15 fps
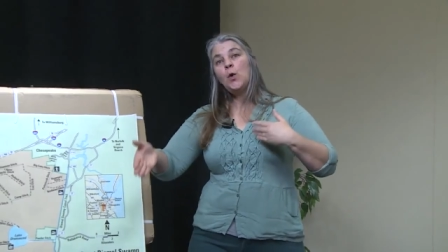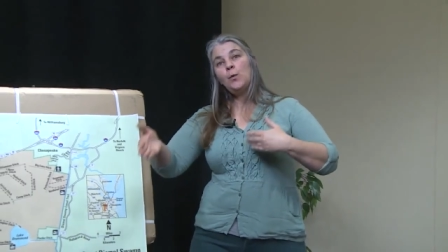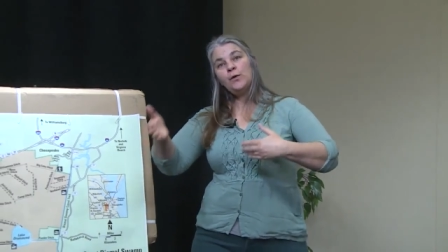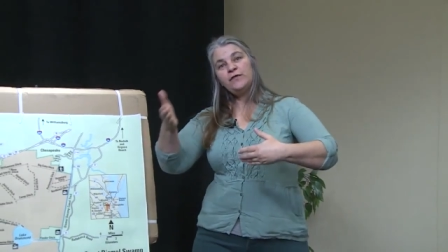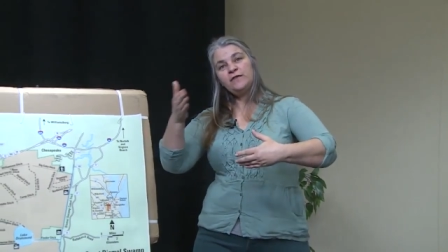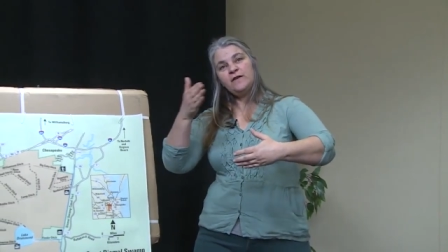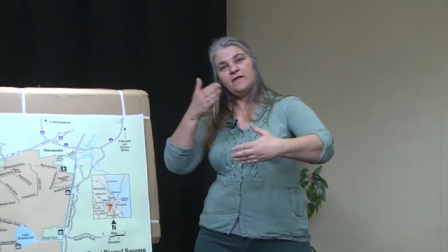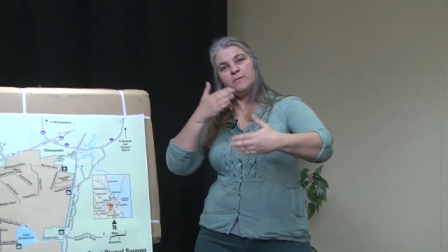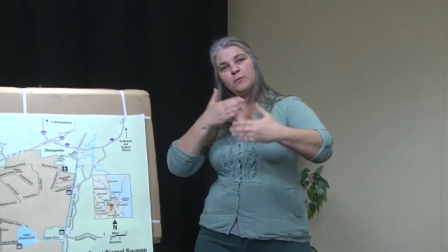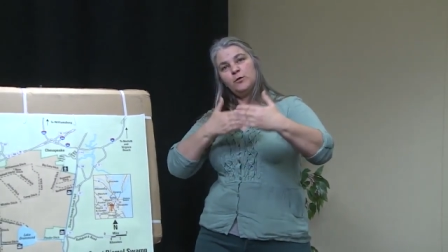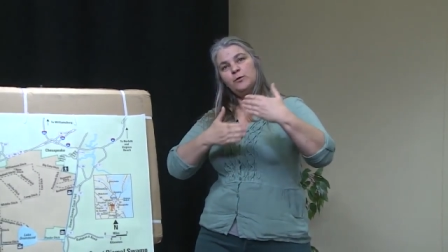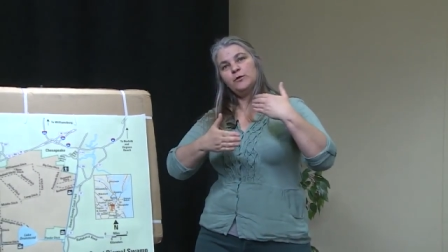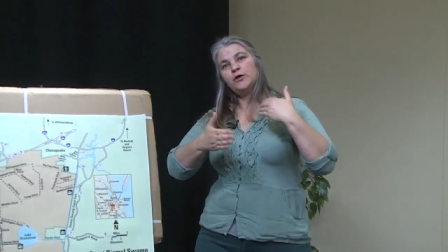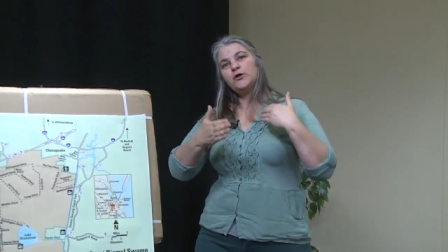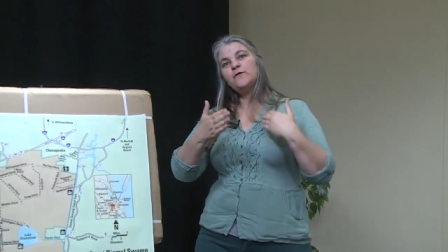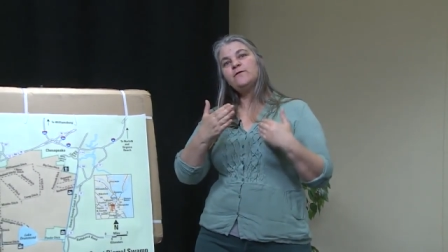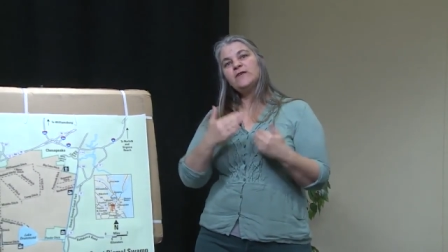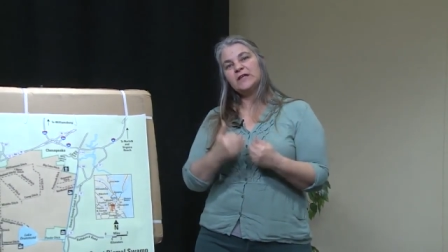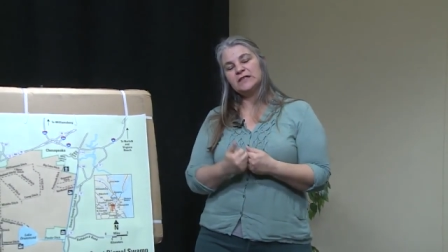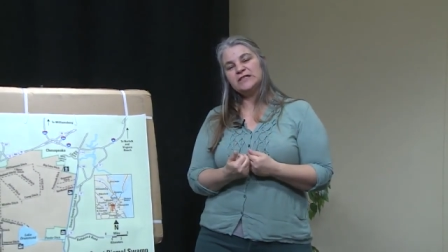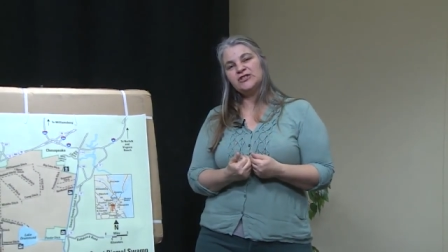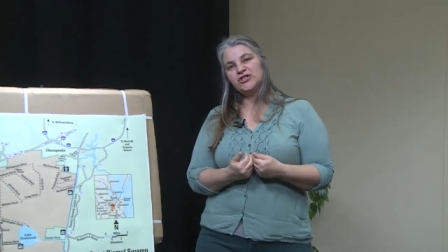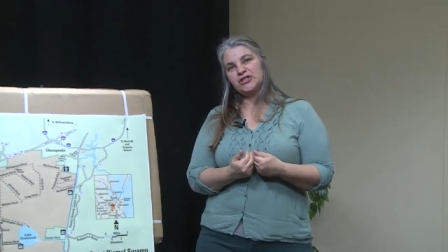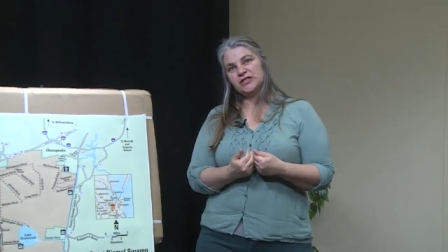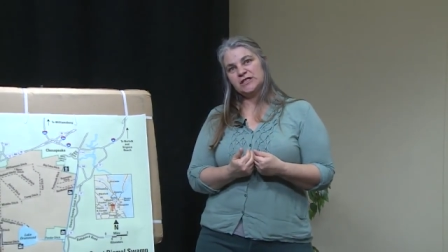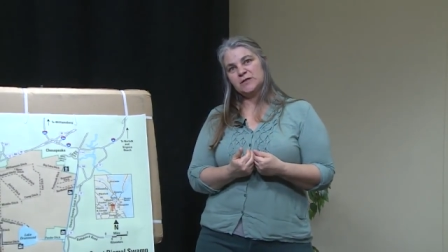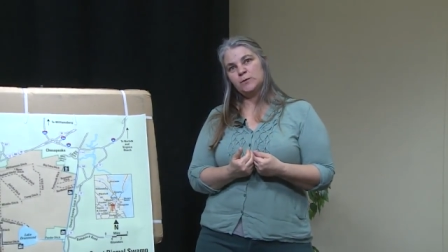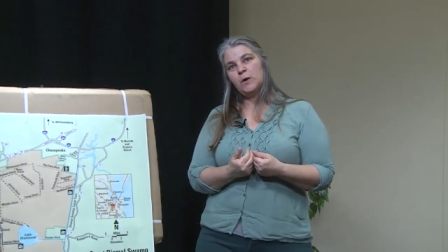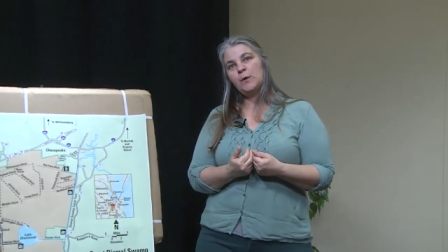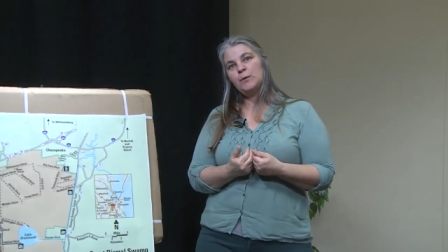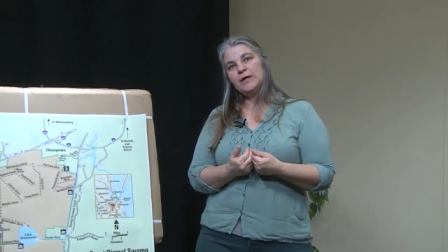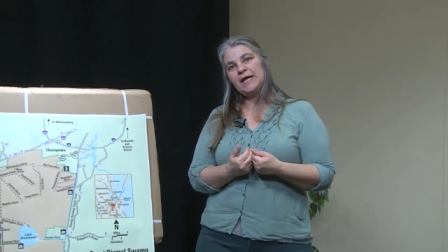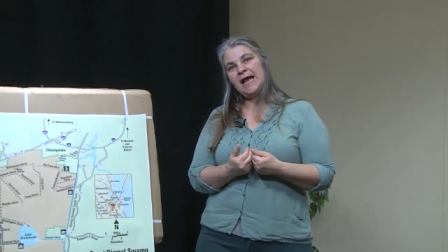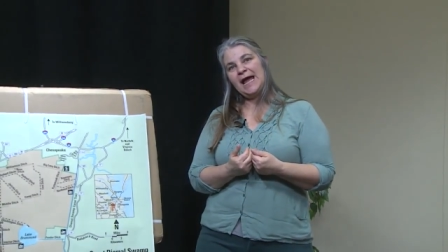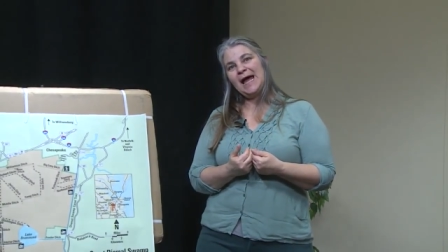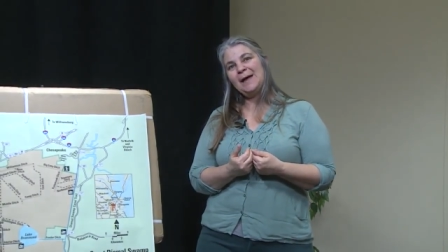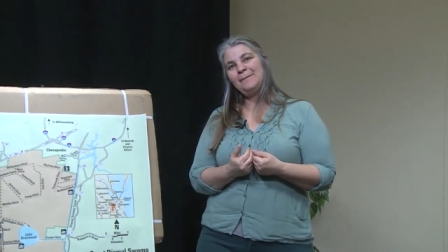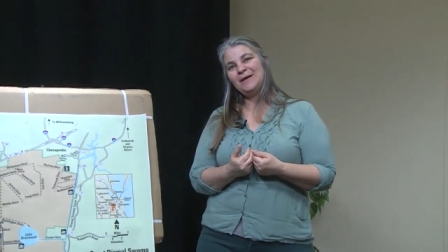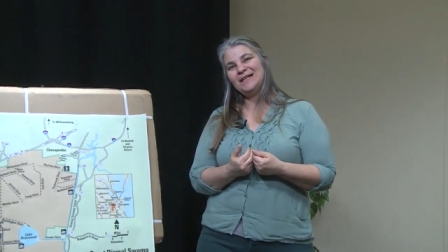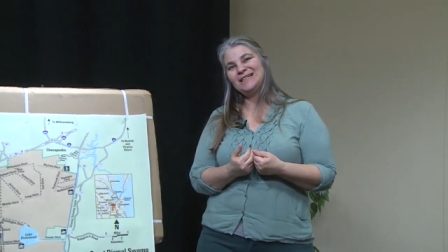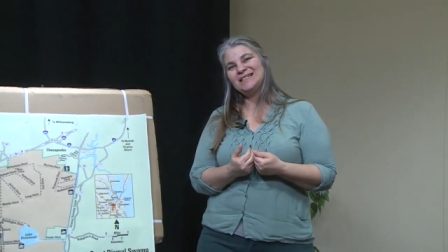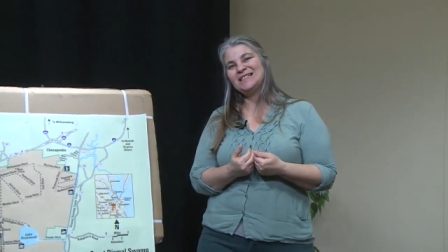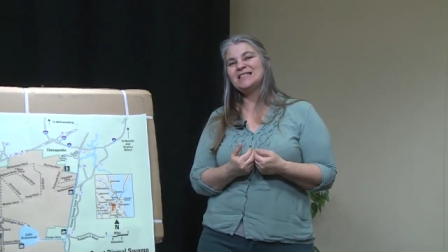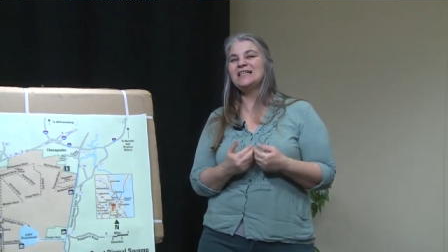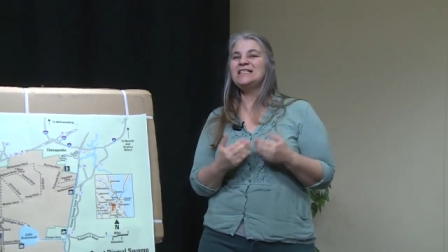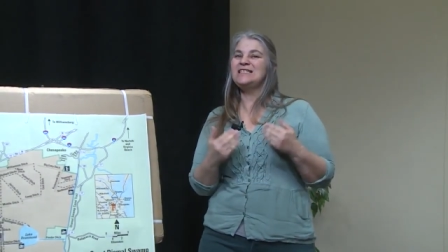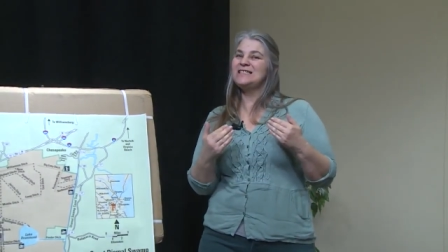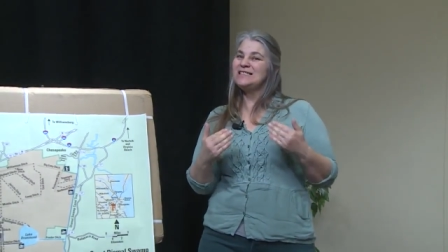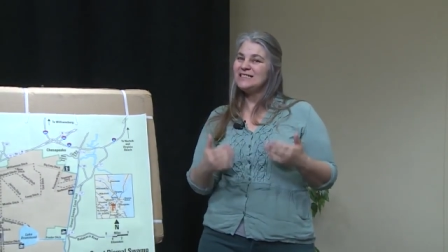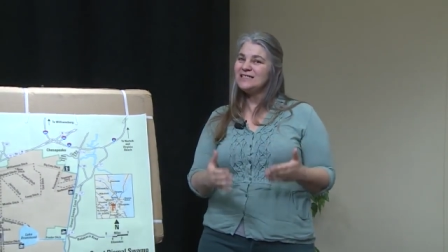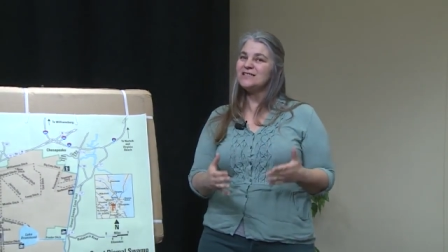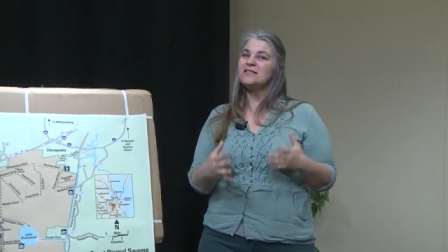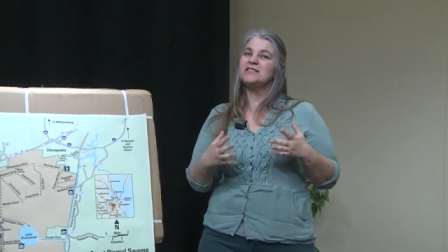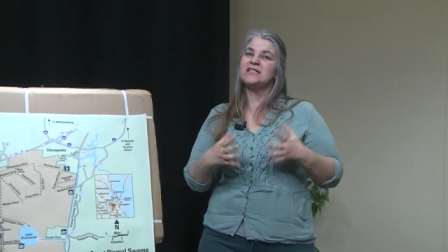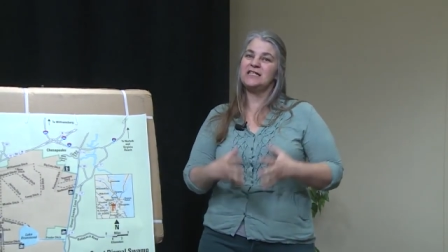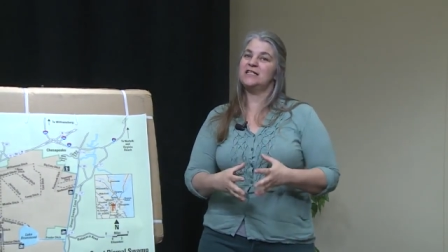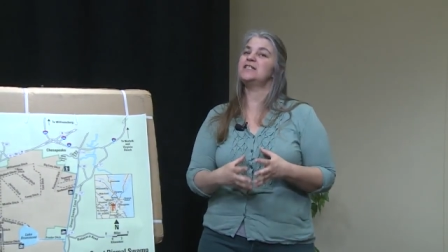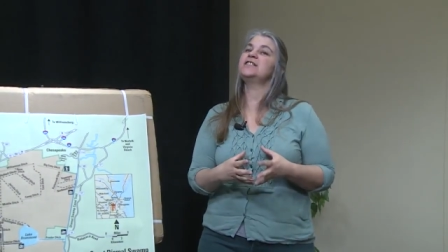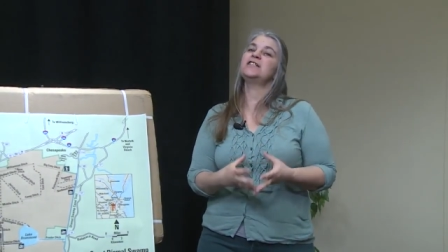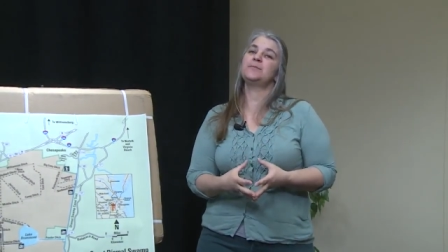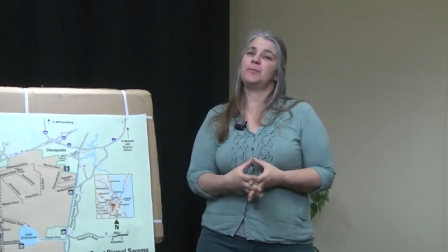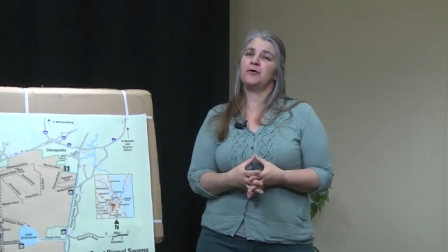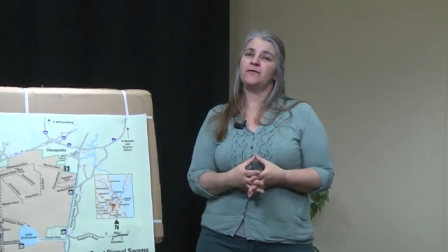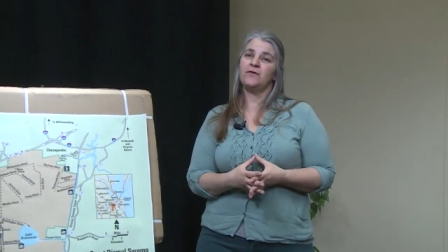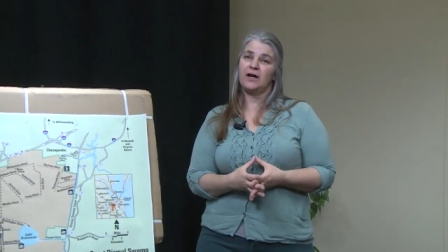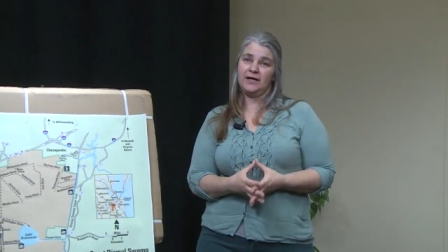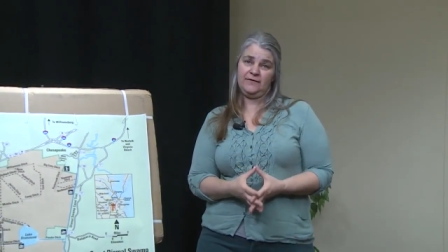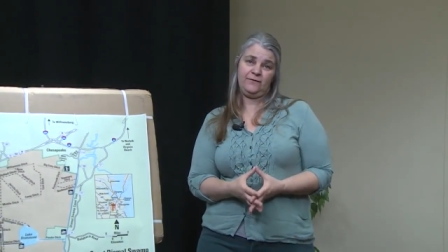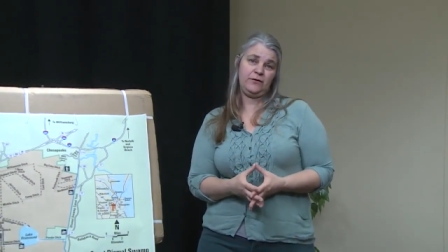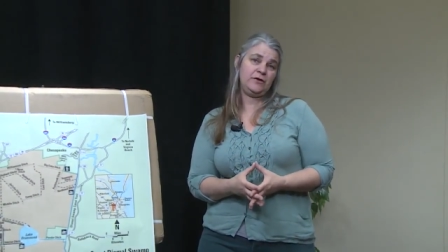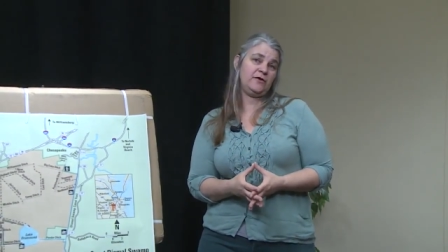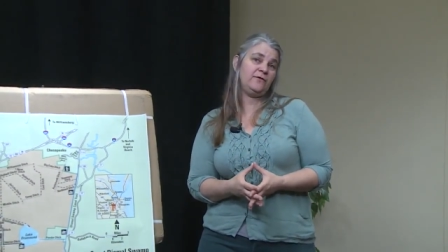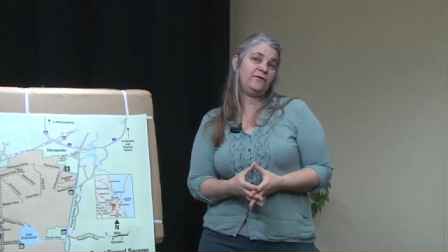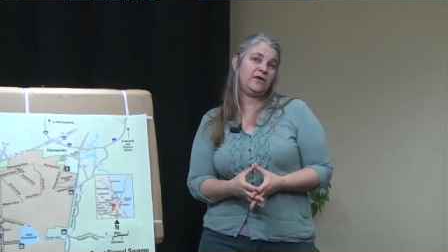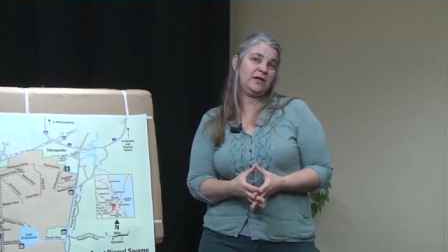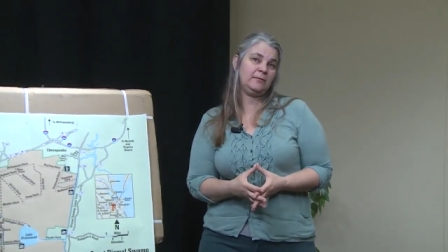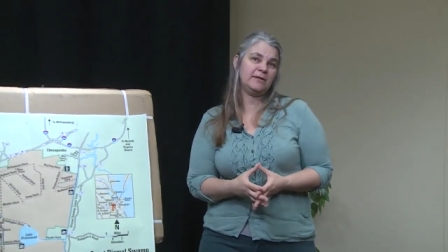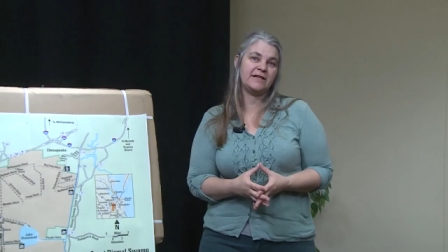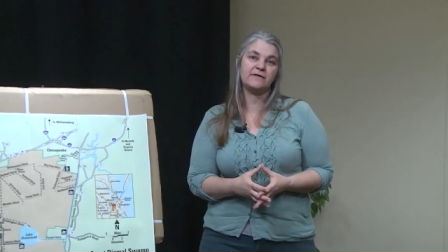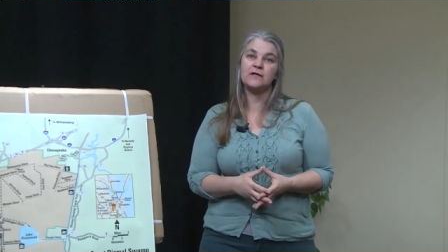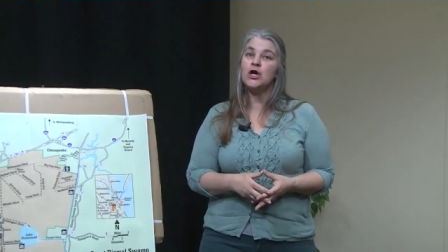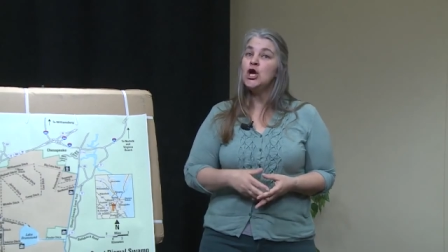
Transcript: with these maroon villages, what would happen is they still needed to provide for their families.